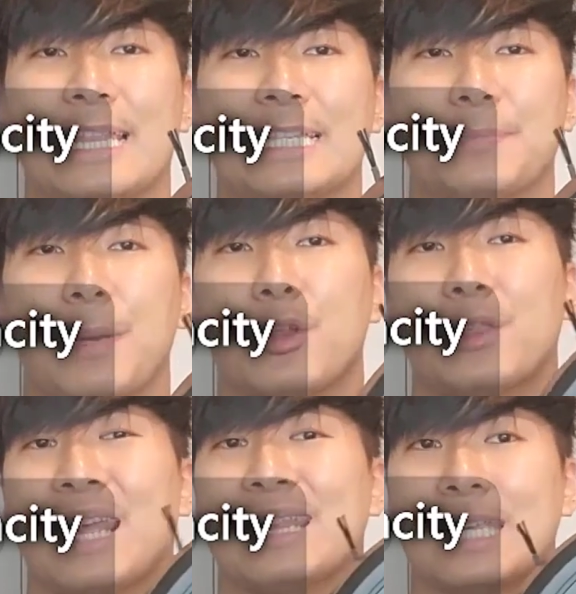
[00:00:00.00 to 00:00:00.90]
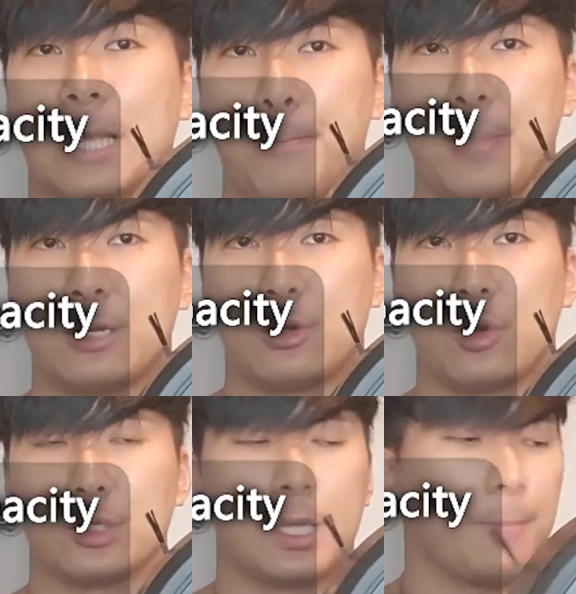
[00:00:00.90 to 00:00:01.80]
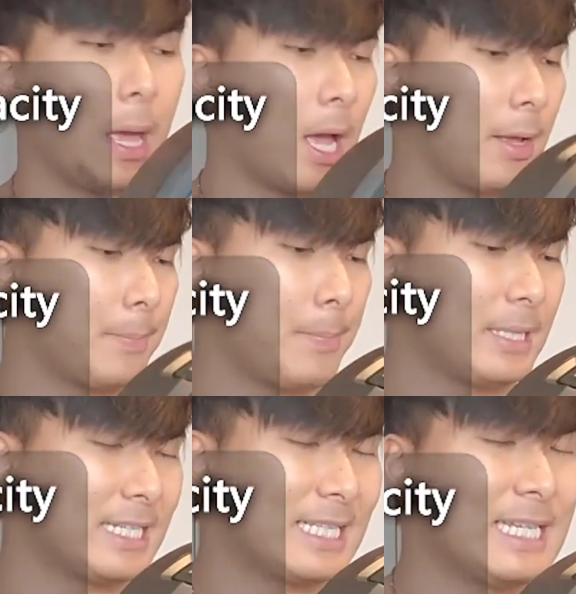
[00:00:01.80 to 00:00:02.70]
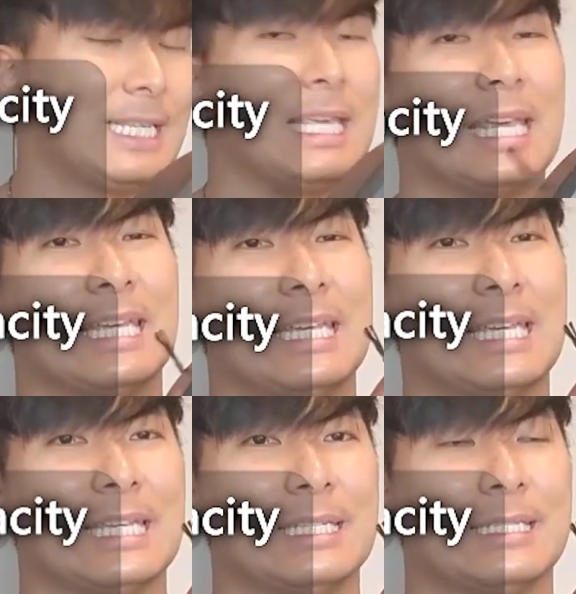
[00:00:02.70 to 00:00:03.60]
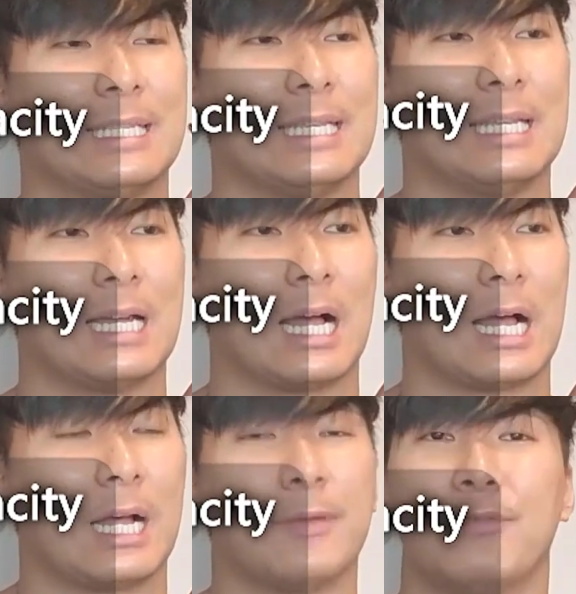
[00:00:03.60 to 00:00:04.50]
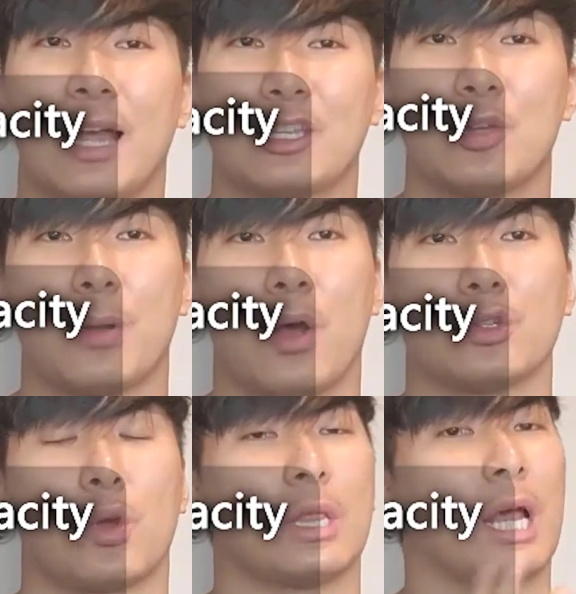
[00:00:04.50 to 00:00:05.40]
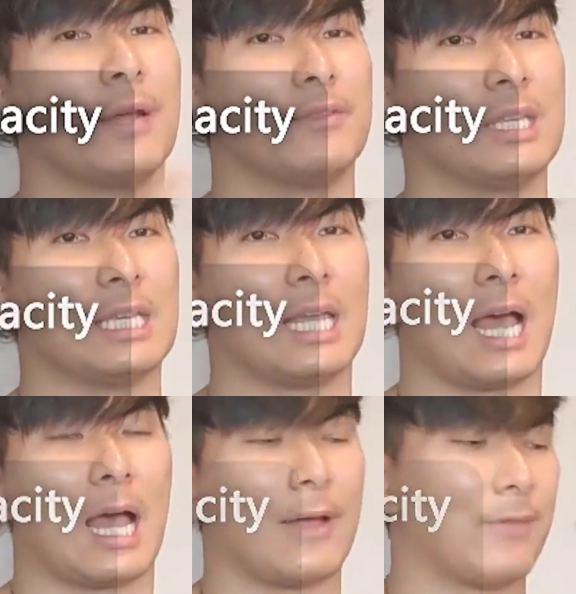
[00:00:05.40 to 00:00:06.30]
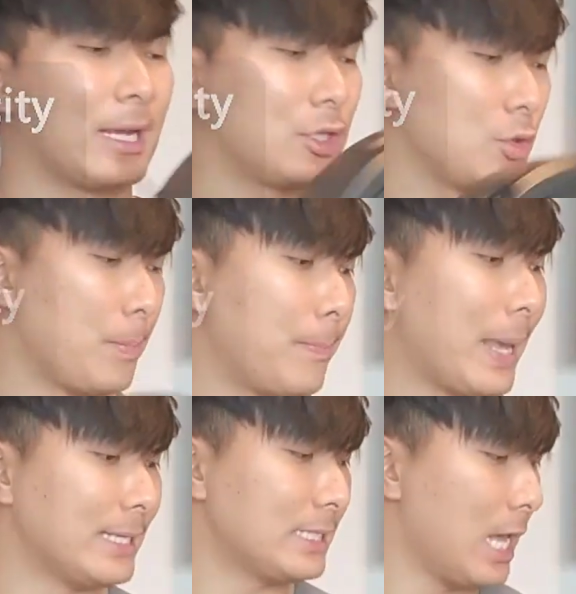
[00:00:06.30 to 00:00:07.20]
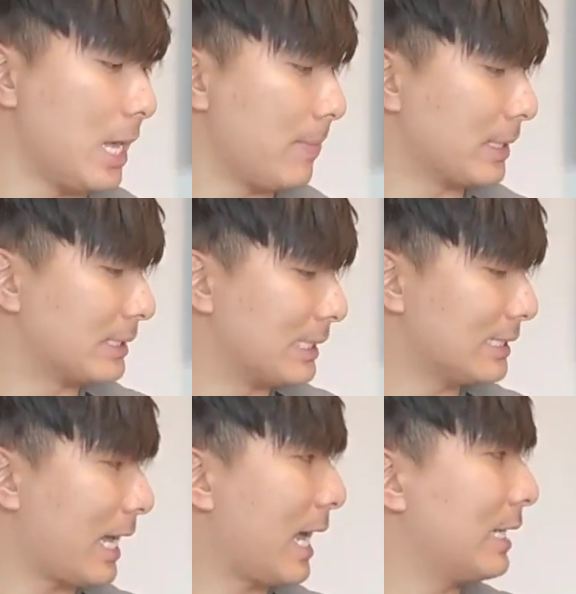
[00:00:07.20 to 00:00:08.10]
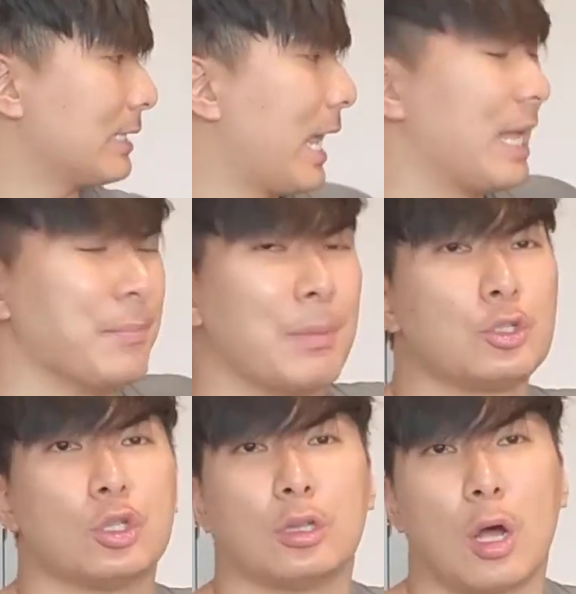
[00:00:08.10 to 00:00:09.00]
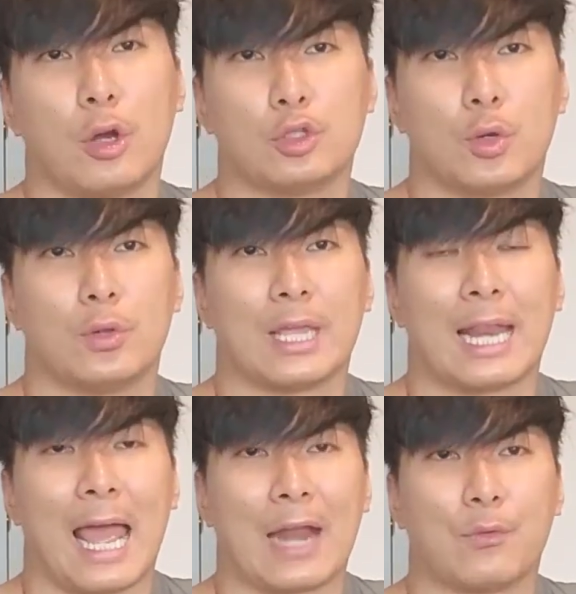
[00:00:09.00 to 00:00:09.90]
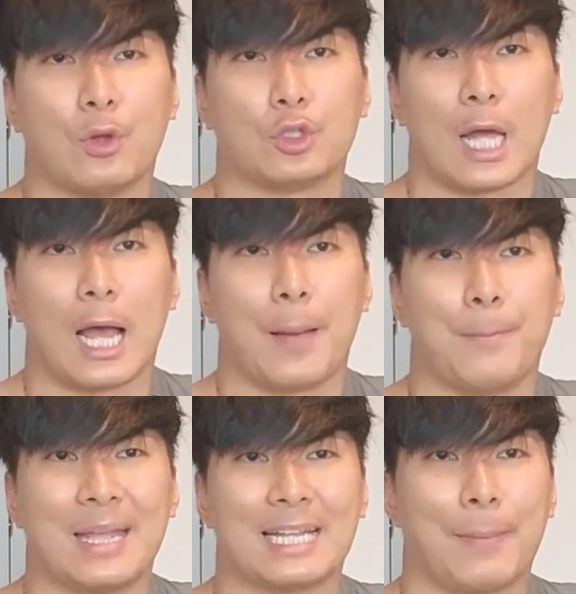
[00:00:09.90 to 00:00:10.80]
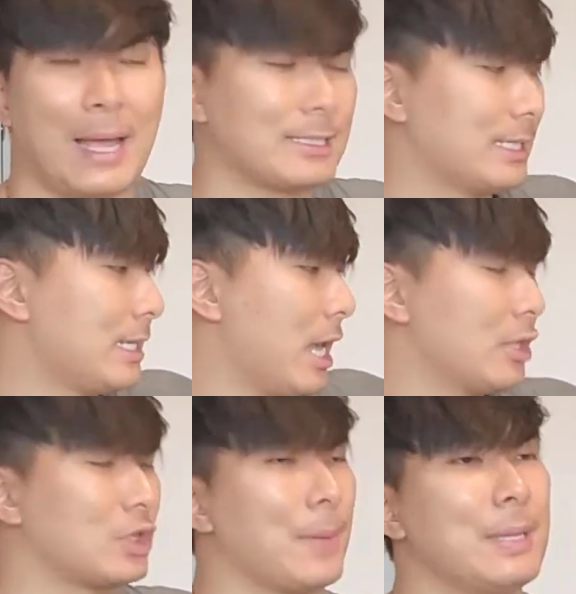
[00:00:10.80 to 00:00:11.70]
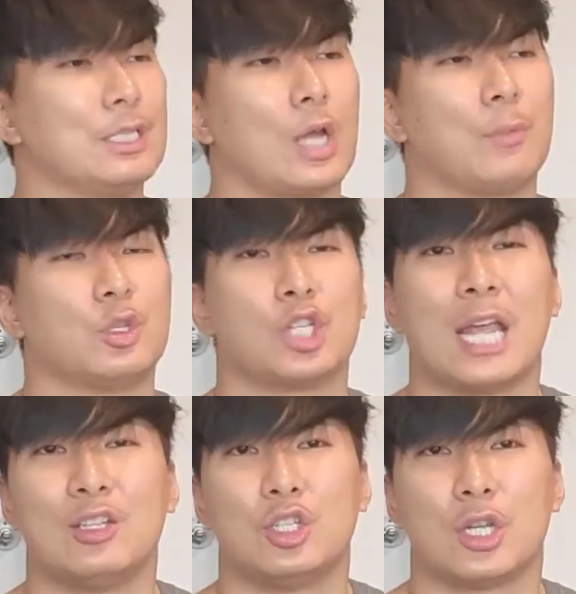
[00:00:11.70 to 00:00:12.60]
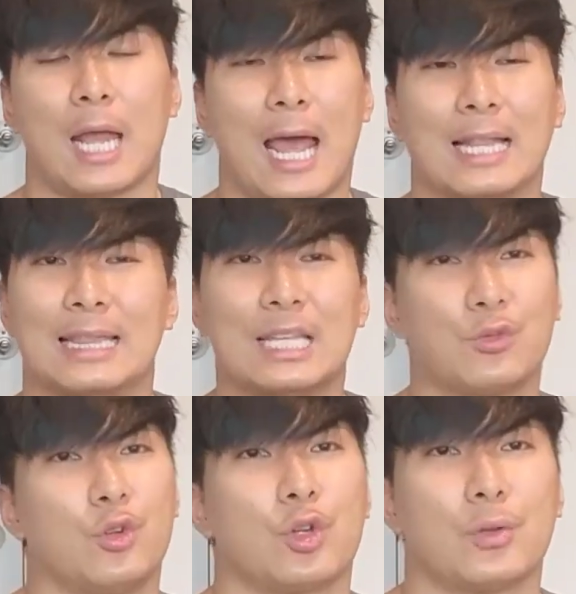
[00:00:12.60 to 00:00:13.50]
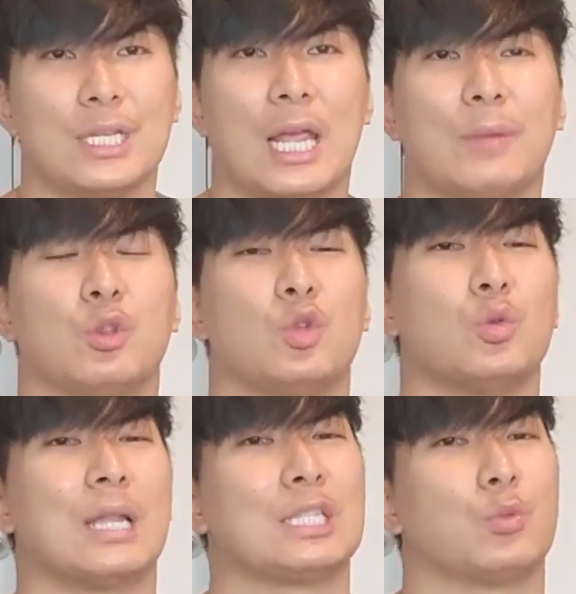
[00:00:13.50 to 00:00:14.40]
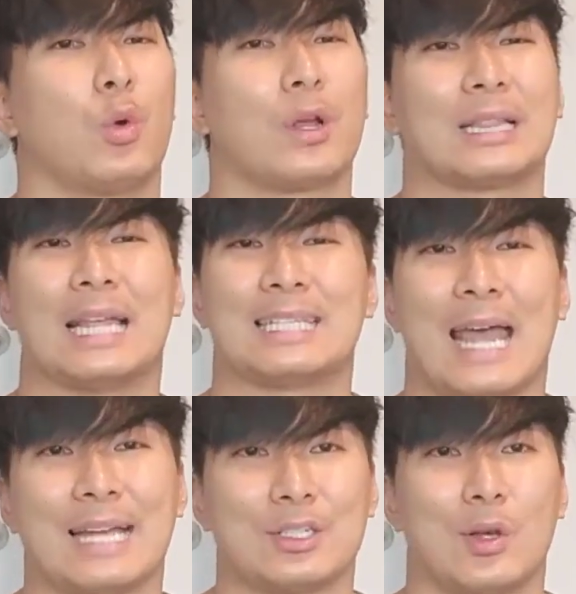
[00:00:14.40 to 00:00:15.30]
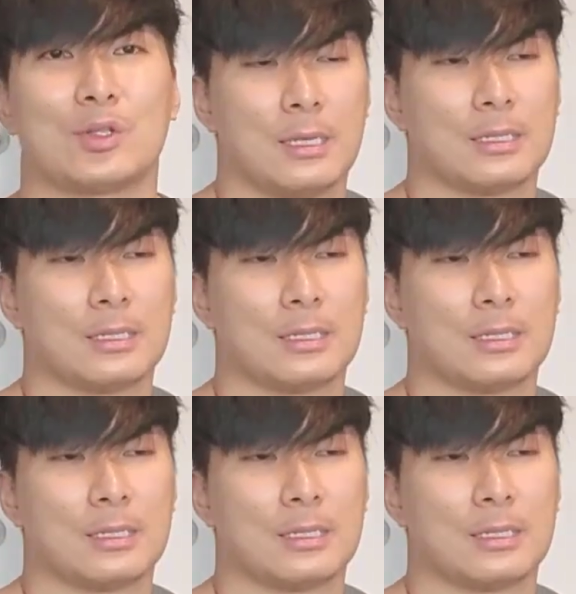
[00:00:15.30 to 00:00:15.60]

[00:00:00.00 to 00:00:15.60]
this is better than the competitors. Basically, it is the vacuum, but also a lot of the vacuum base, because this has a much larger than average bin capacity. So that means you have to change it less frequently, you have to do less work, less hassle,